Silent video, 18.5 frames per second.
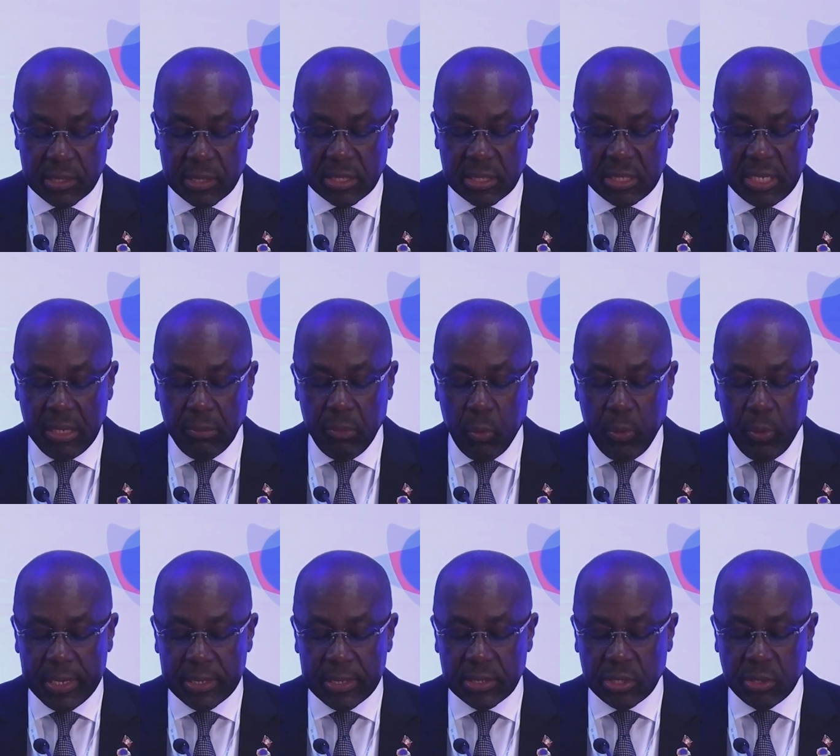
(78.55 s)
sustainable
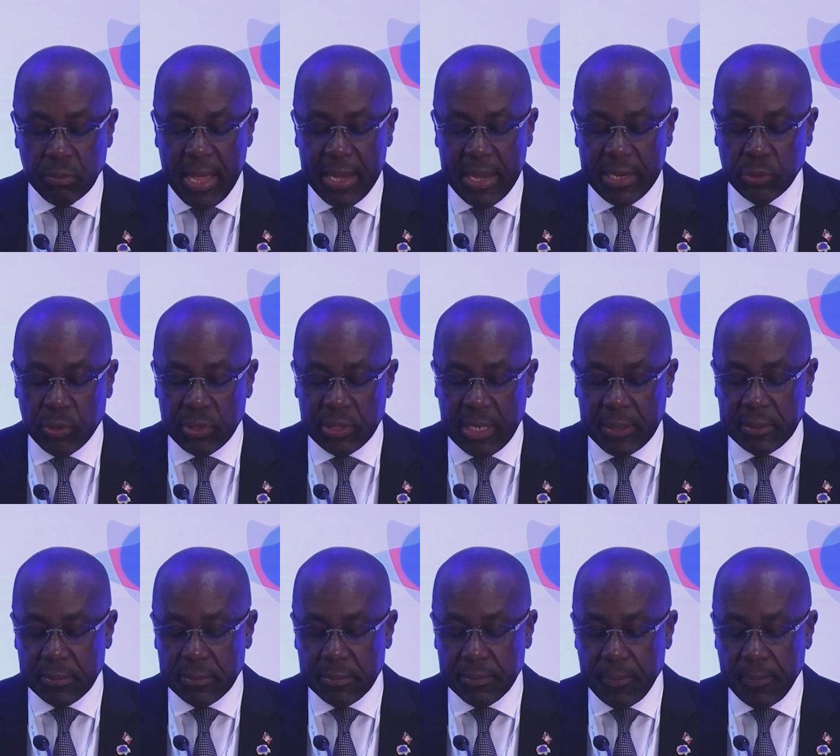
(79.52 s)
ways to manage our debt
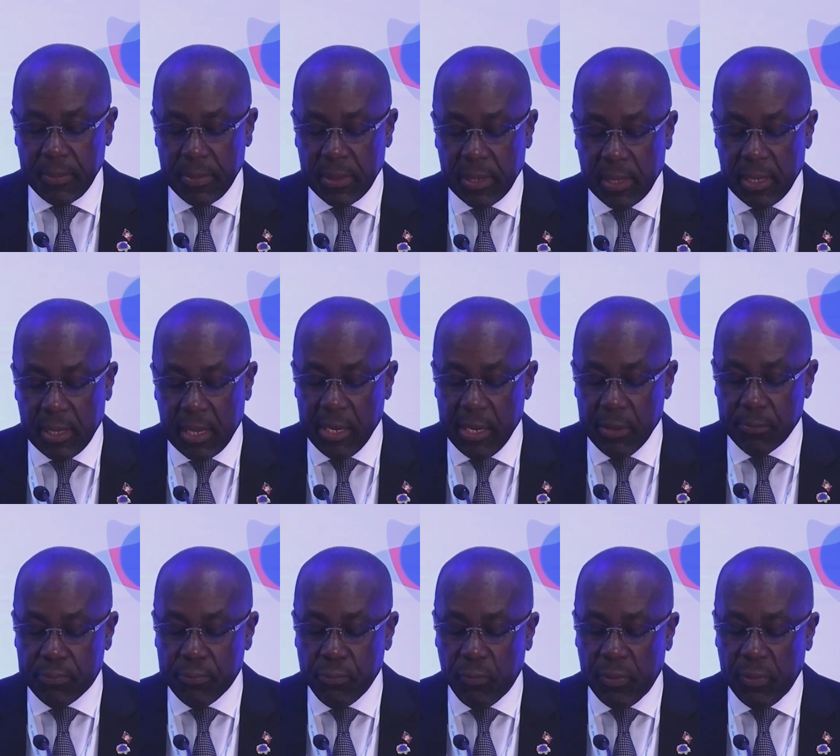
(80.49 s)
and
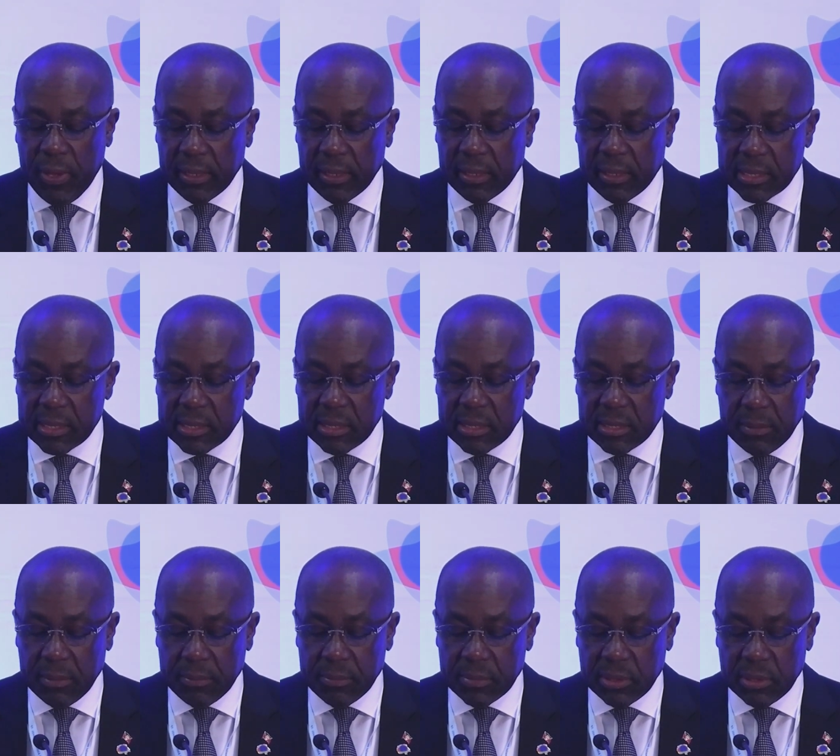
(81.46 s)
improve healthcare
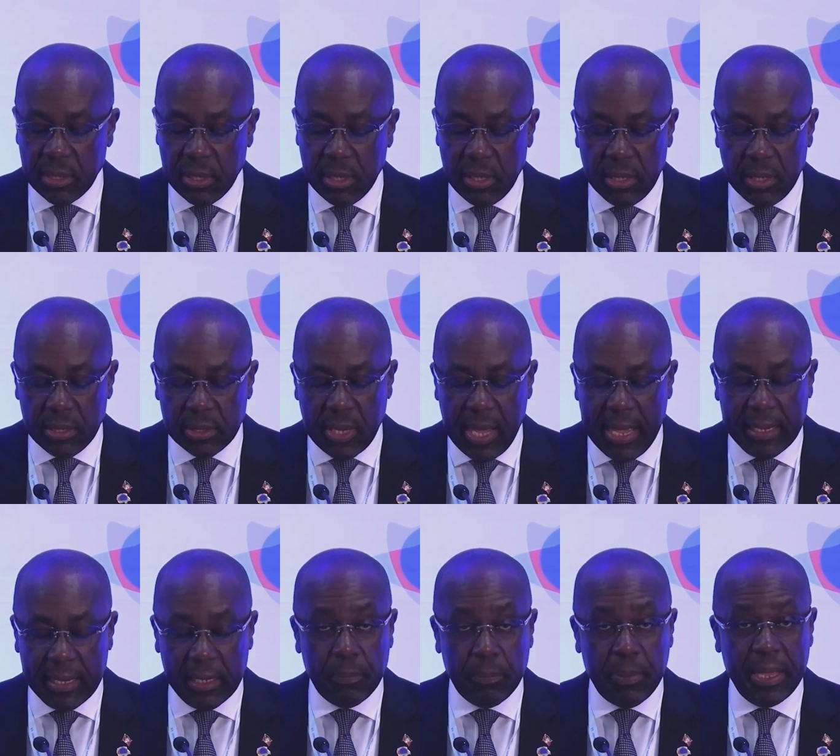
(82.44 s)
systems to
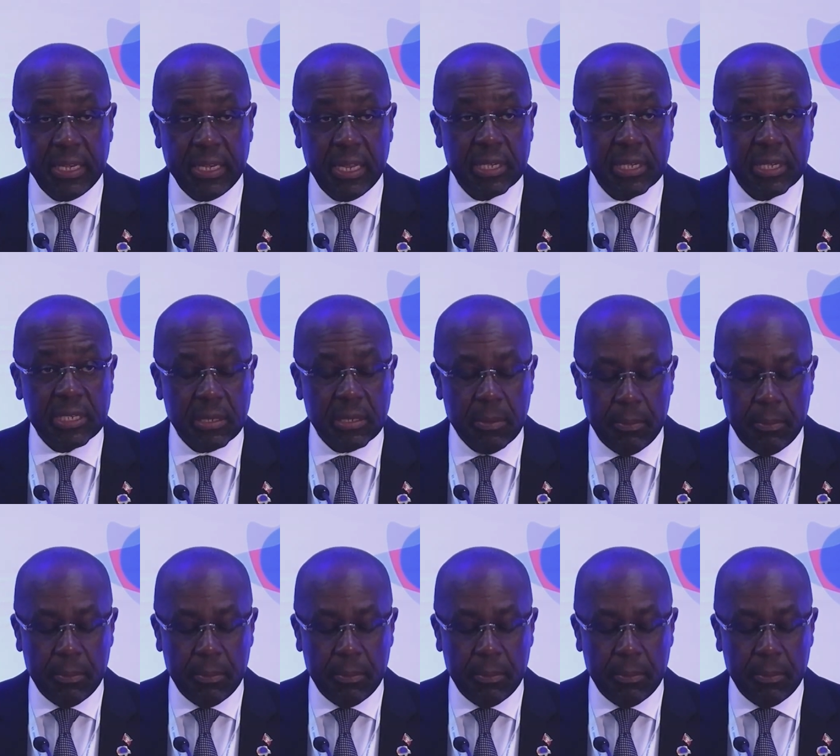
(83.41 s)
handle pandemics